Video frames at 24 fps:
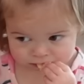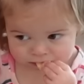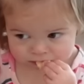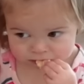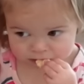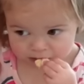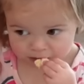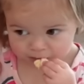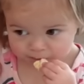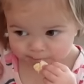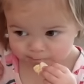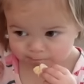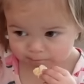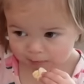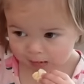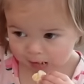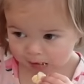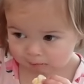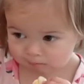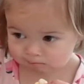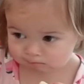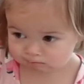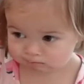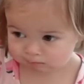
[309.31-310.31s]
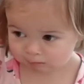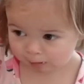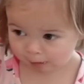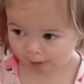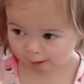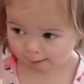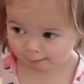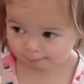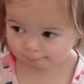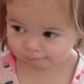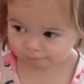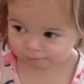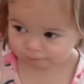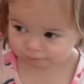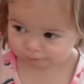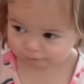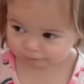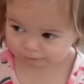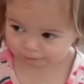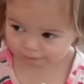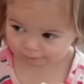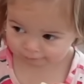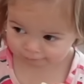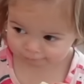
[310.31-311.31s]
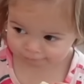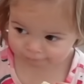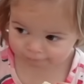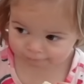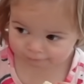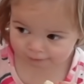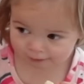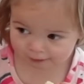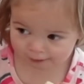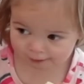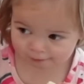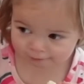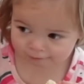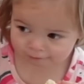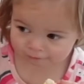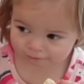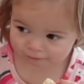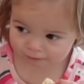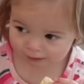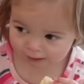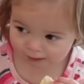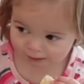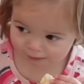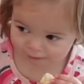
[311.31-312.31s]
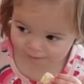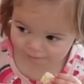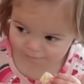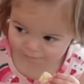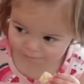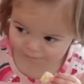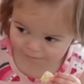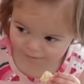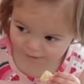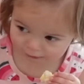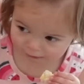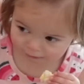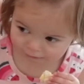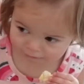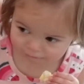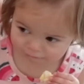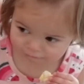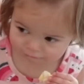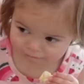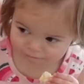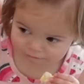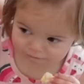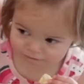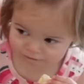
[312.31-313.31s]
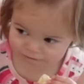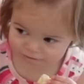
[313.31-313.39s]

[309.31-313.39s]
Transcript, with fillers: to let Aspen eat a little snack. I got some nuggets going, trying to get some food in her.